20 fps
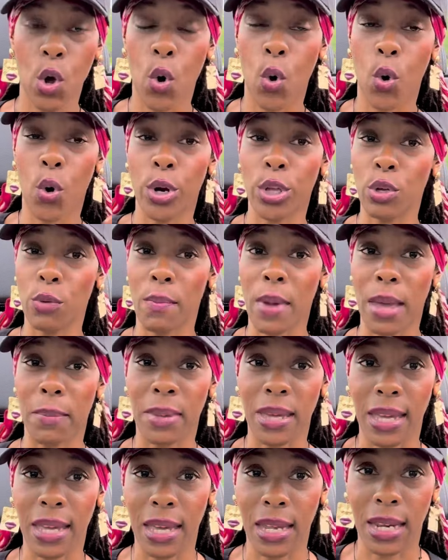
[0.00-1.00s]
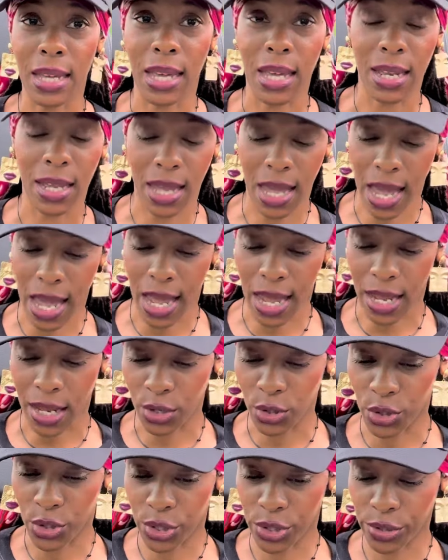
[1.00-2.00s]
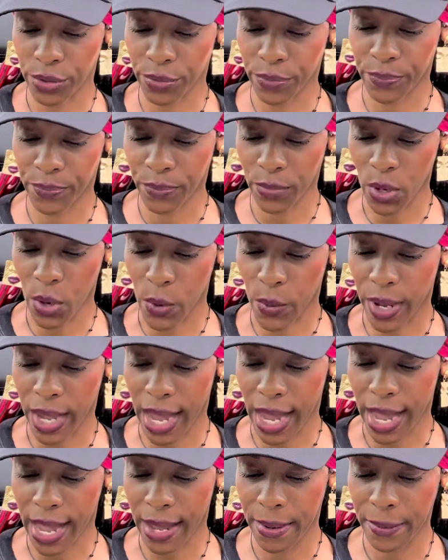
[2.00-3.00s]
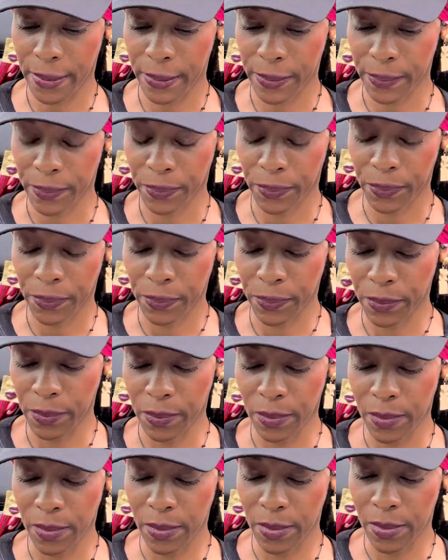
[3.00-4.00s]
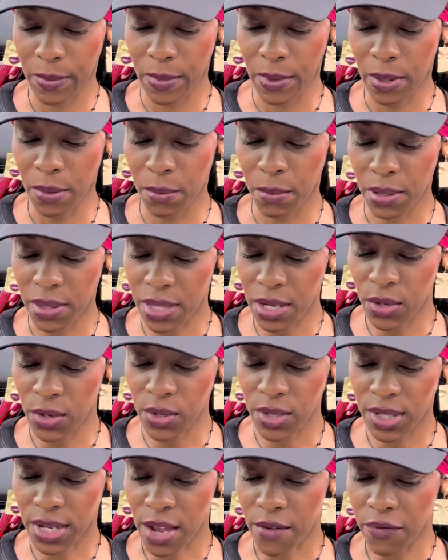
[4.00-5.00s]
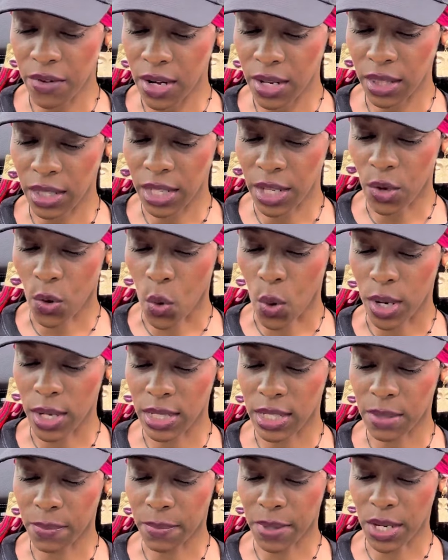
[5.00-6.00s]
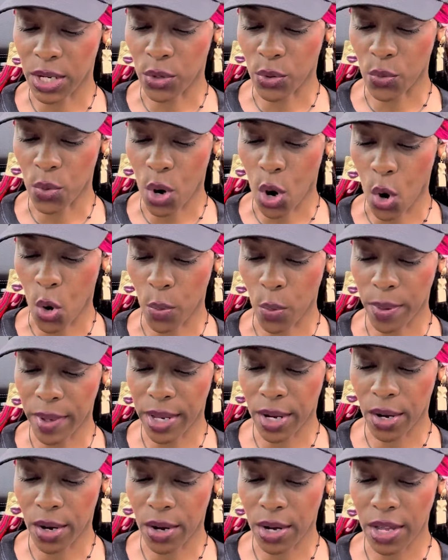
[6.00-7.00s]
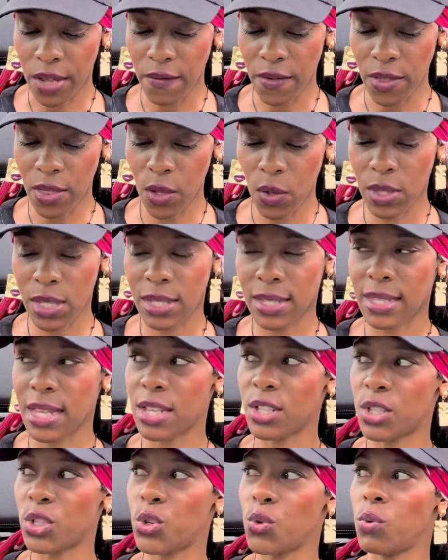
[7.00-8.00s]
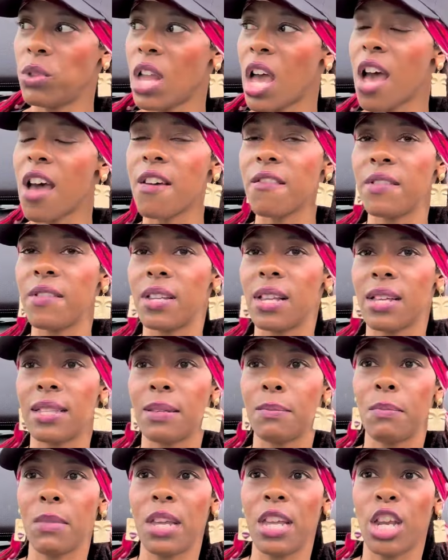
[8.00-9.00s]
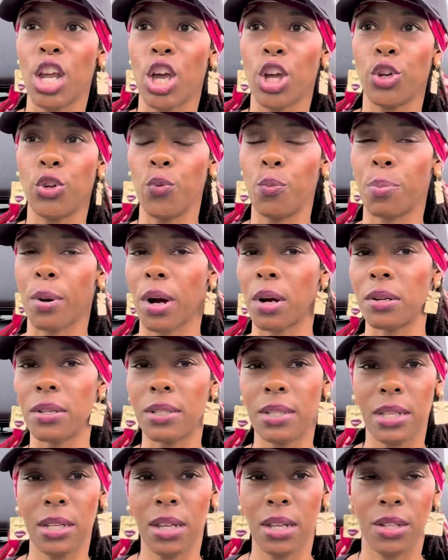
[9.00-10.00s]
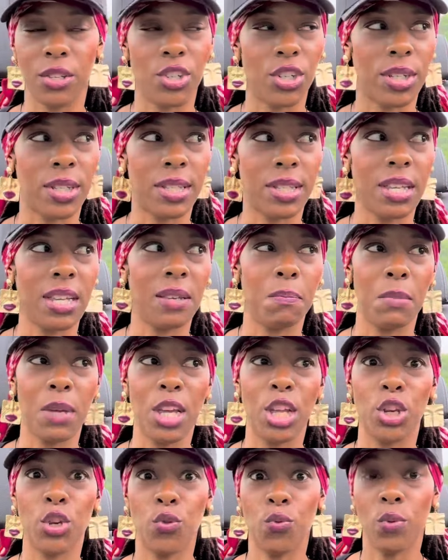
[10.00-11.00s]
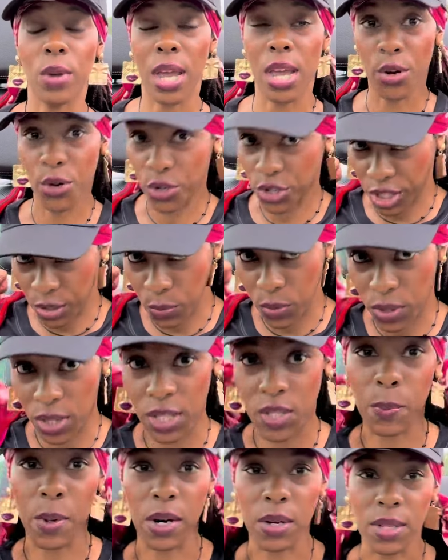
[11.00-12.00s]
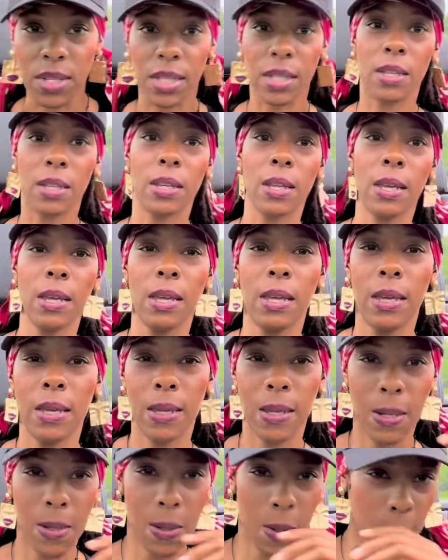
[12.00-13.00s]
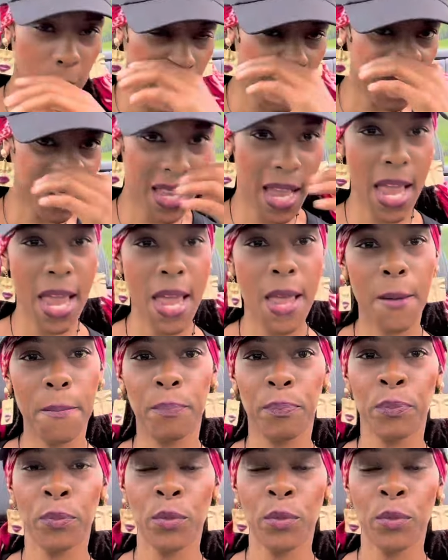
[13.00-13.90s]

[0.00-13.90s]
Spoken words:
Or you may be getting engaged, okay? But there's definitely going to be new hope here. Even though this says new love, it doesn't mean a new person. It just could mean new energy with this person. You know what I'm saying?